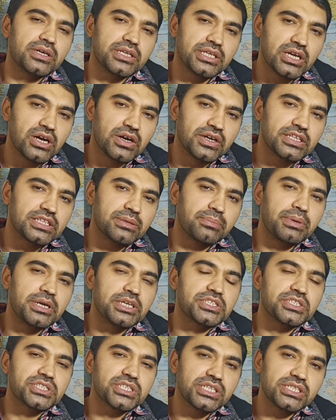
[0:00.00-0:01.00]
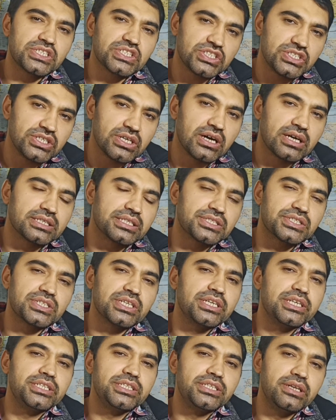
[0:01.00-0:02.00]
regarding the British history or the
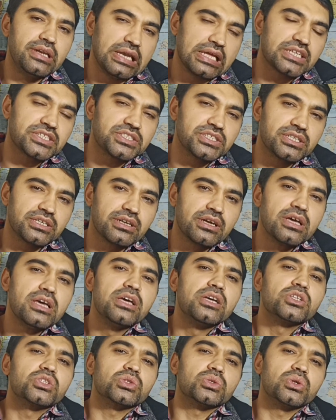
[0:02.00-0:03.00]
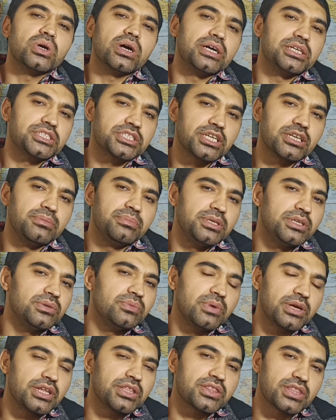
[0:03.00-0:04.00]
said lecture. So I shall
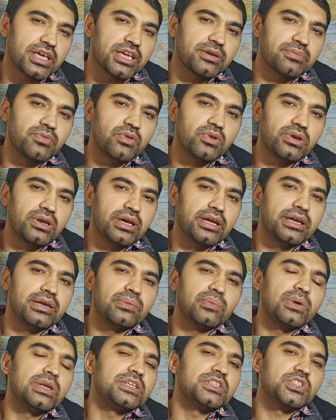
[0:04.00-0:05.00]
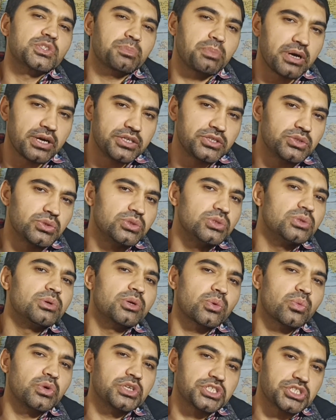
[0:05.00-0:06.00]
be very thankful and will respond to
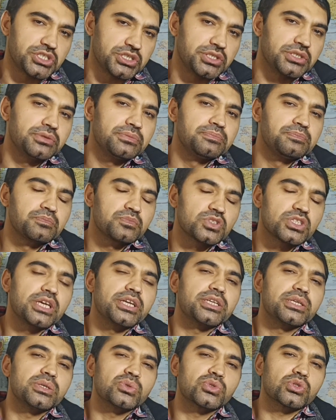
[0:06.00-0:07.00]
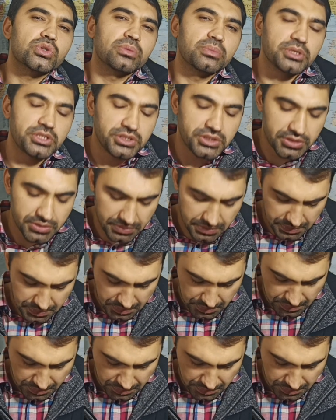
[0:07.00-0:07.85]
your question. Thank you so much.